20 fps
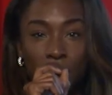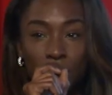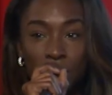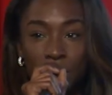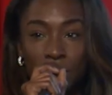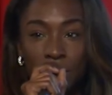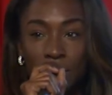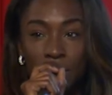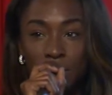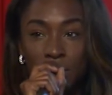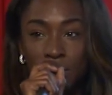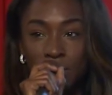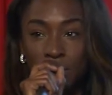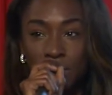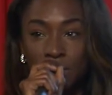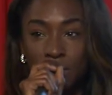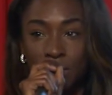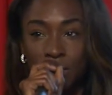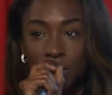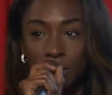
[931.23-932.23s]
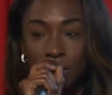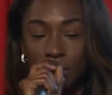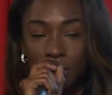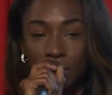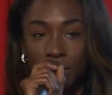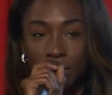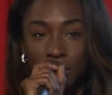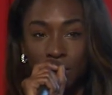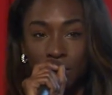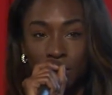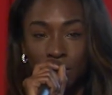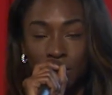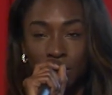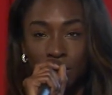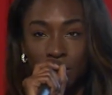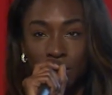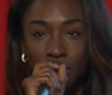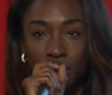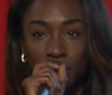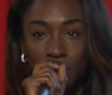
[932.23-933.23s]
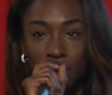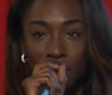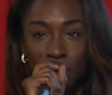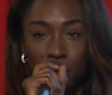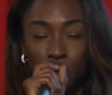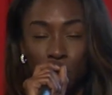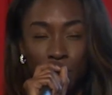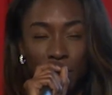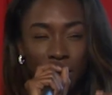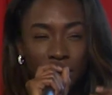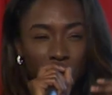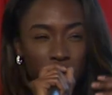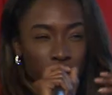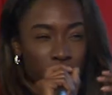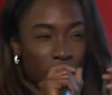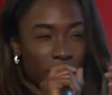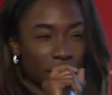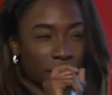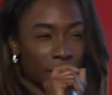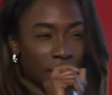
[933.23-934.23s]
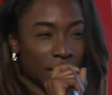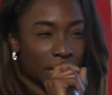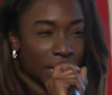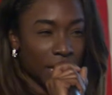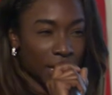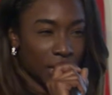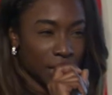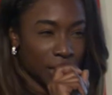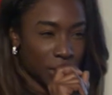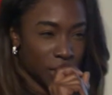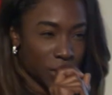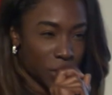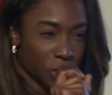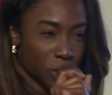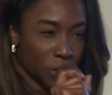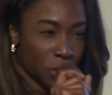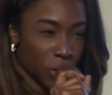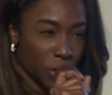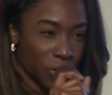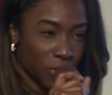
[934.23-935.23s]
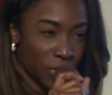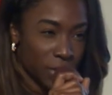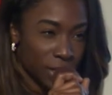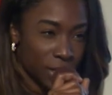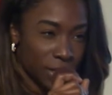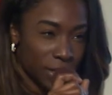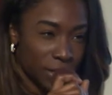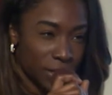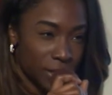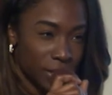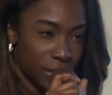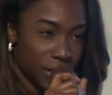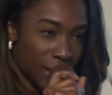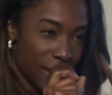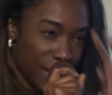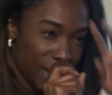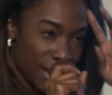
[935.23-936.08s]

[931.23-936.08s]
Because everybody's trying to get into services,